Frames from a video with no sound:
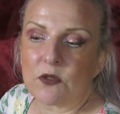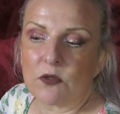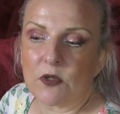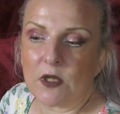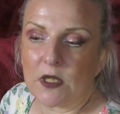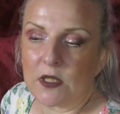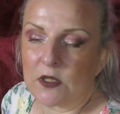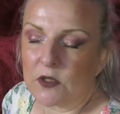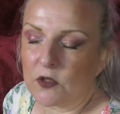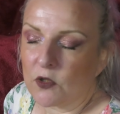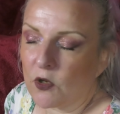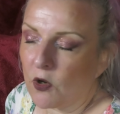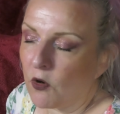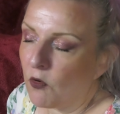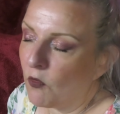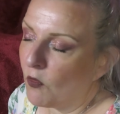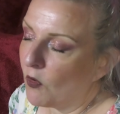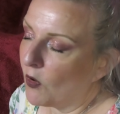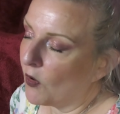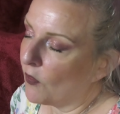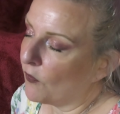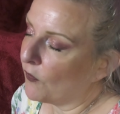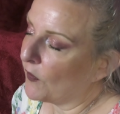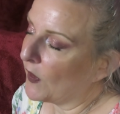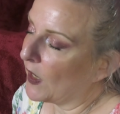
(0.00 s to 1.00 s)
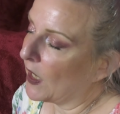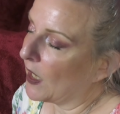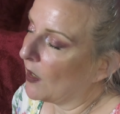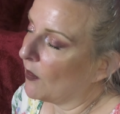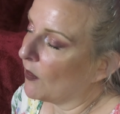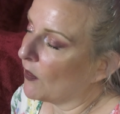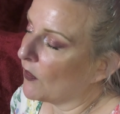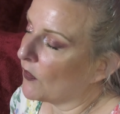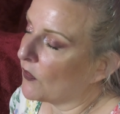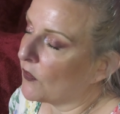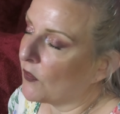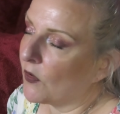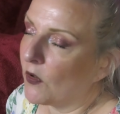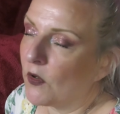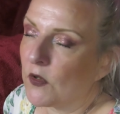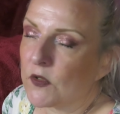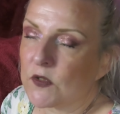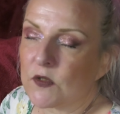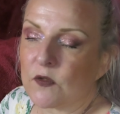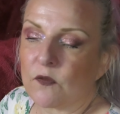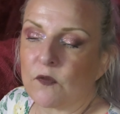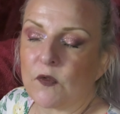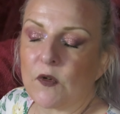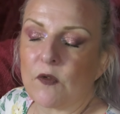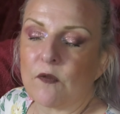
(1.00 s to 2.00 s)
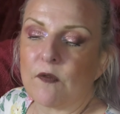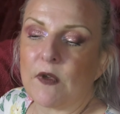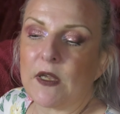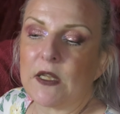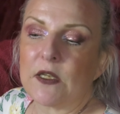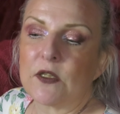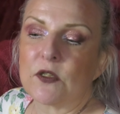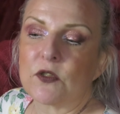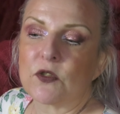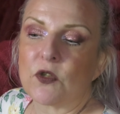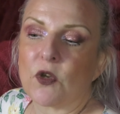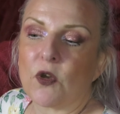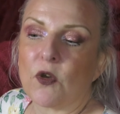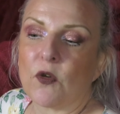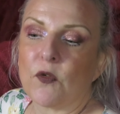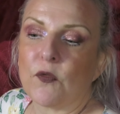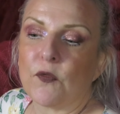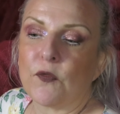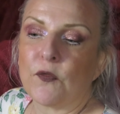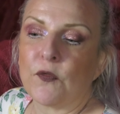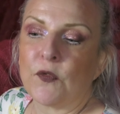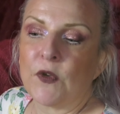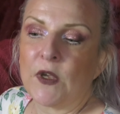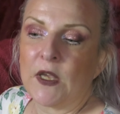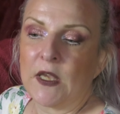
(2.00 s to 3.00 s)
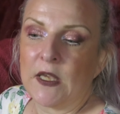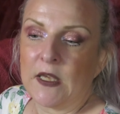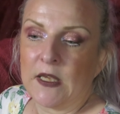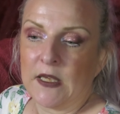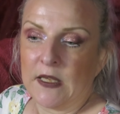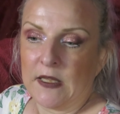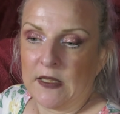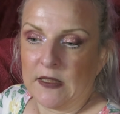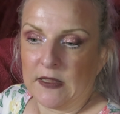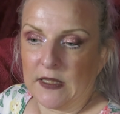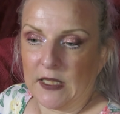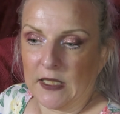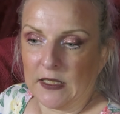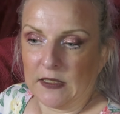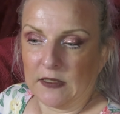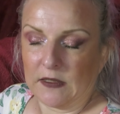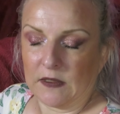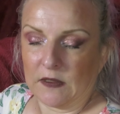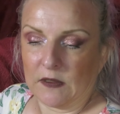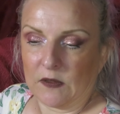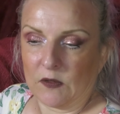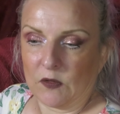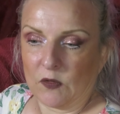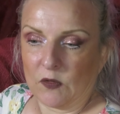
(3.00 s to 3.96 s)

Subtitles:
to let go of our thoughts of revenge, of that